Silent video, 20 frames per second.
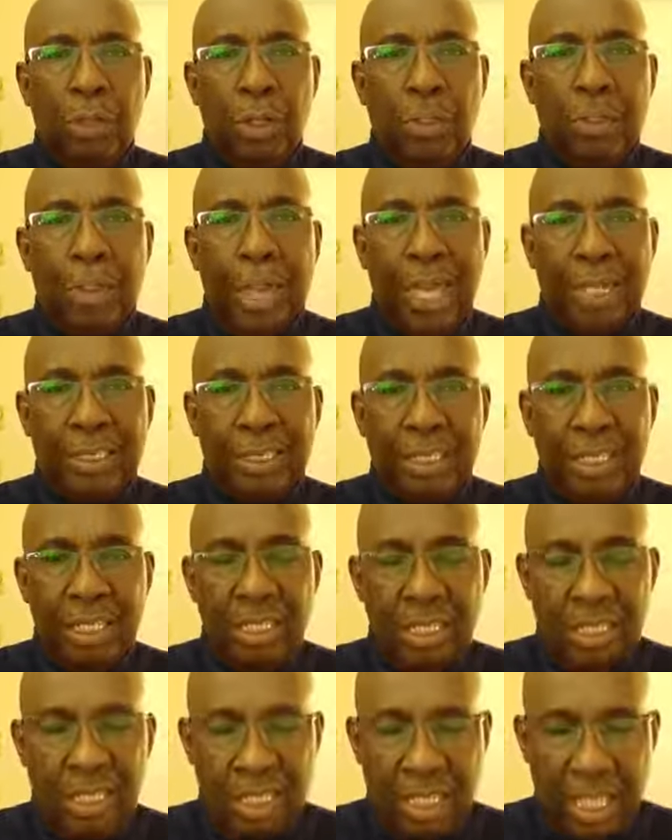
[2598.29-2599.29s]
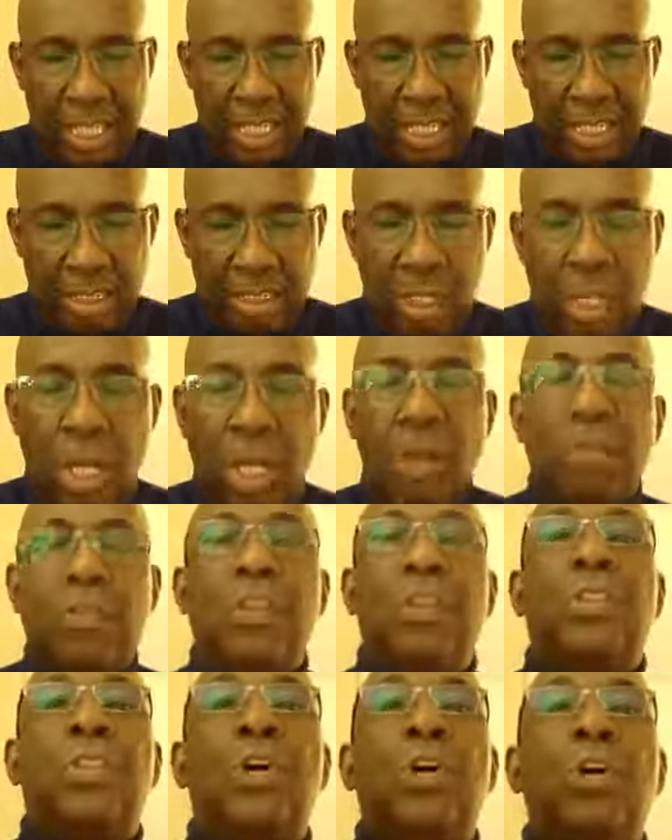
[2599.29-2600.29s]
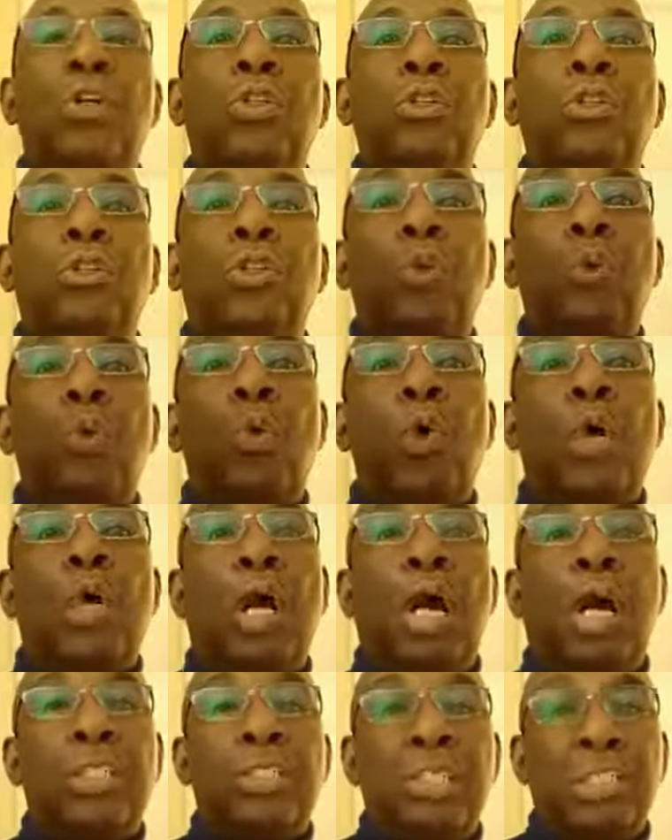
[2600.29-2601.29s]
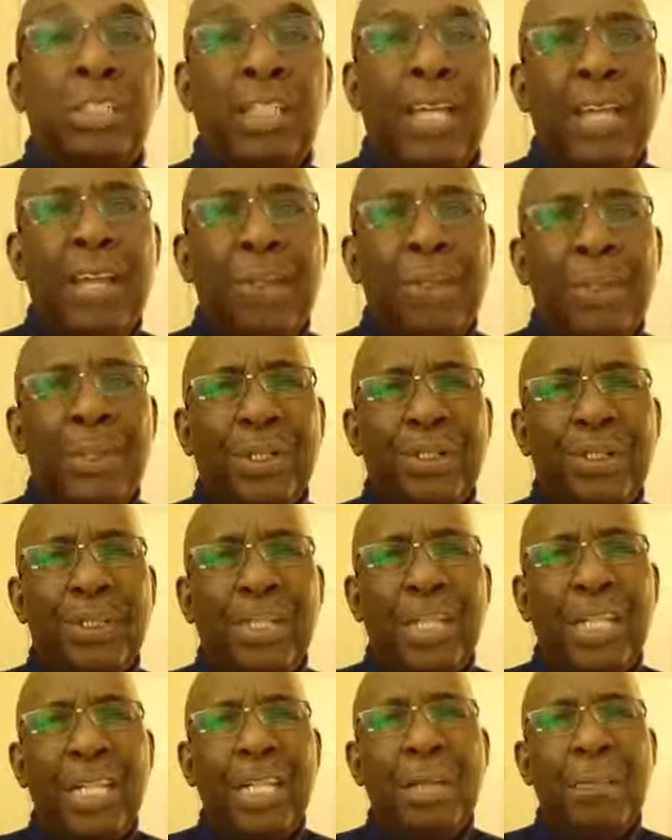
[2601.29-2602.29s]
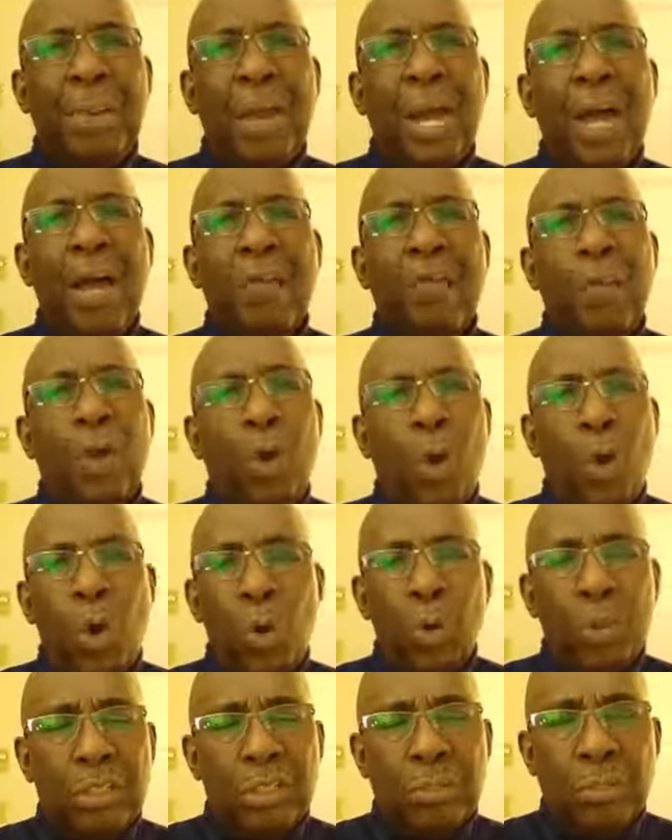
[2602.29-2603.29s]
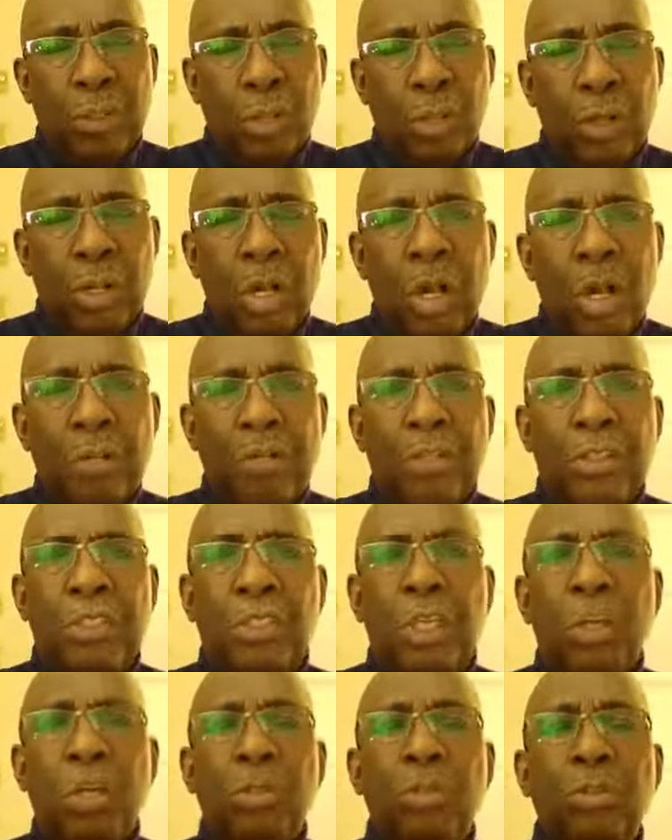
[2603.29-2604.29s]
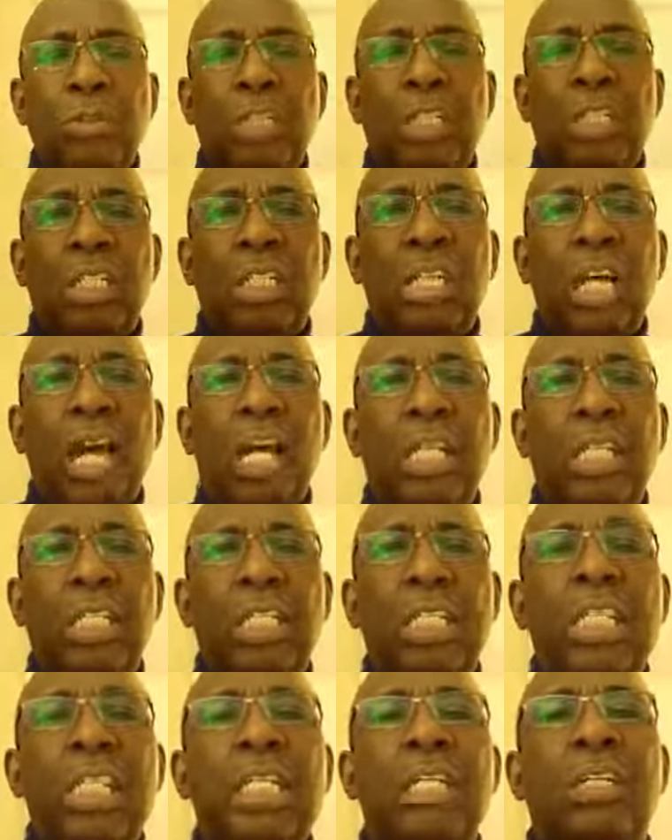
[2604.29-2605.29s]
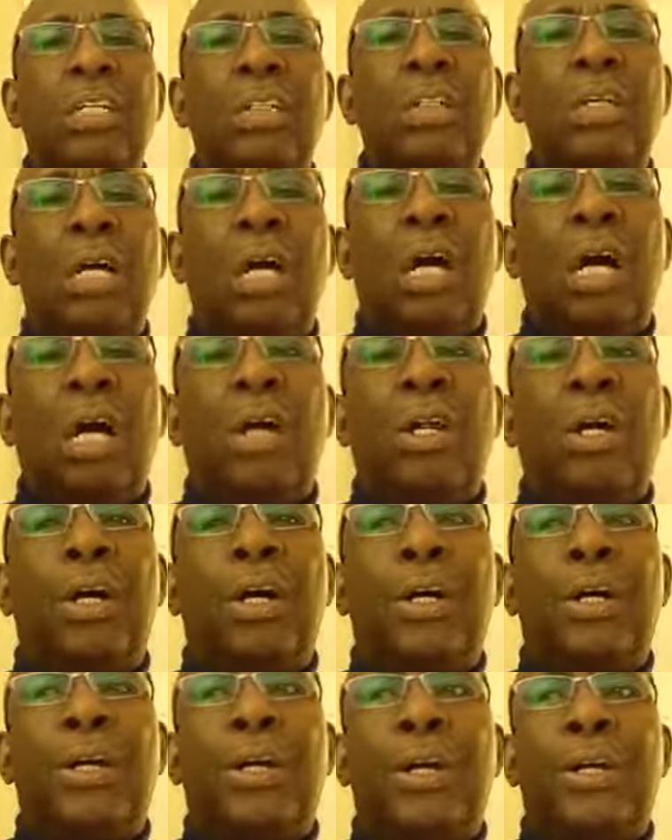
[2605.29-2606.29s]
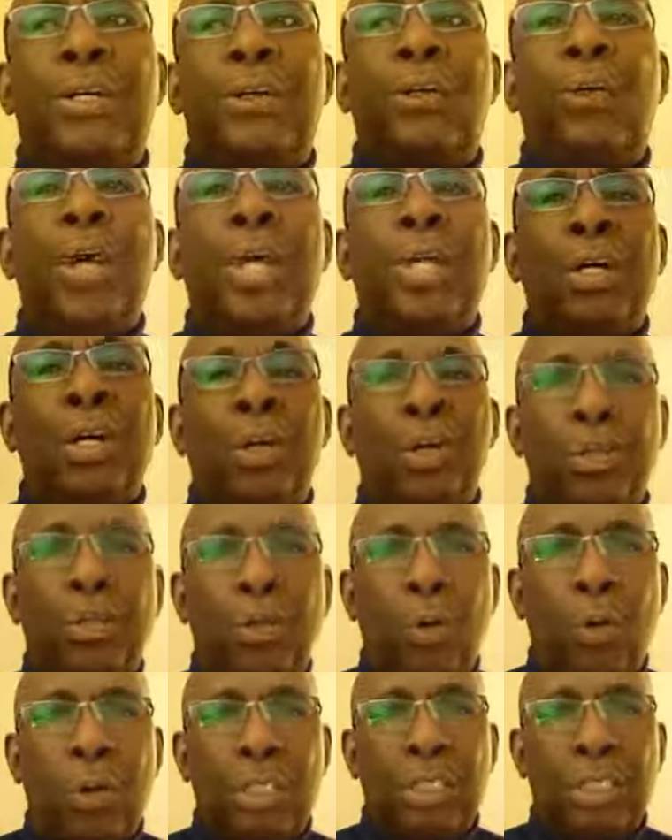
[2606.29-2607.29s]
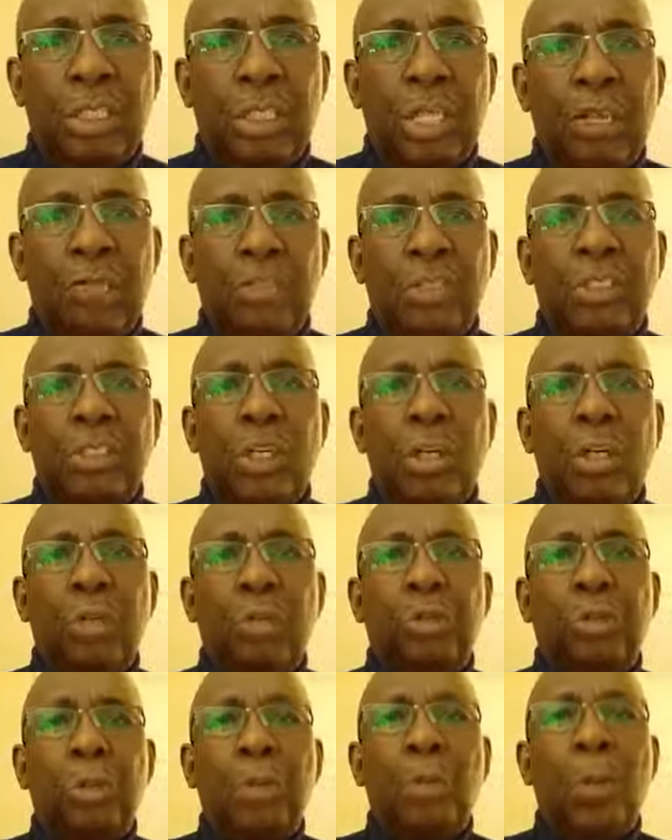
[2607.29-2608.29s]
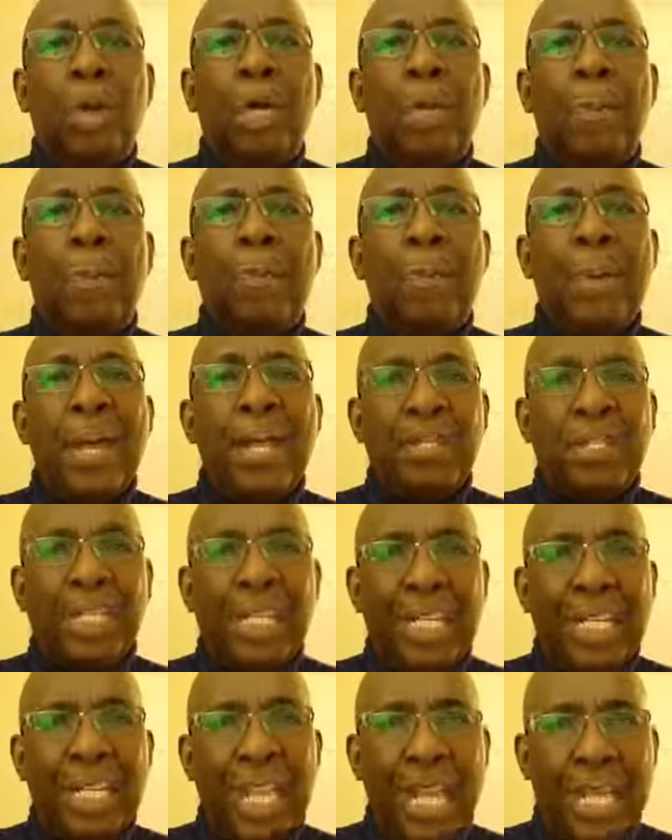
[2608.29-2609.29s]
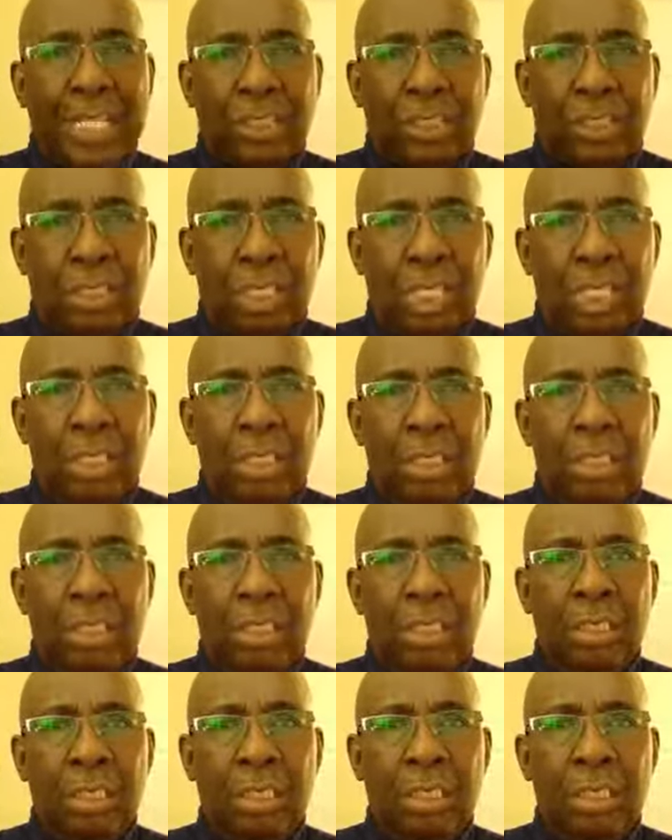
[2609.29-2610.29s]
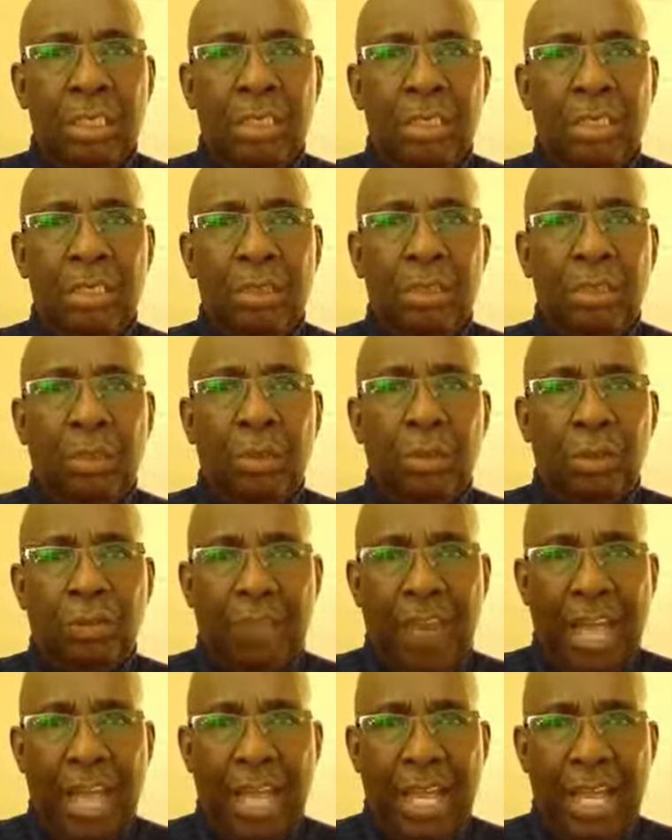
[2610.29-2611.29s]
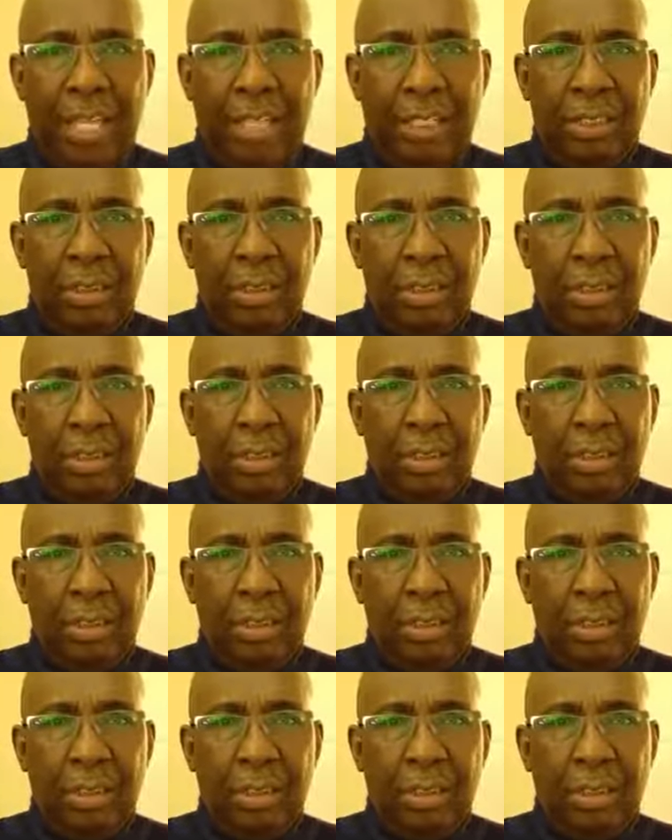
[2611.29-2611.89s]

from the backslidden stage. For those who want, are saved, but they need the power of the Holy Spirit. For those that God that need a, a, a greater anointing. For those who want a better connection to the vine.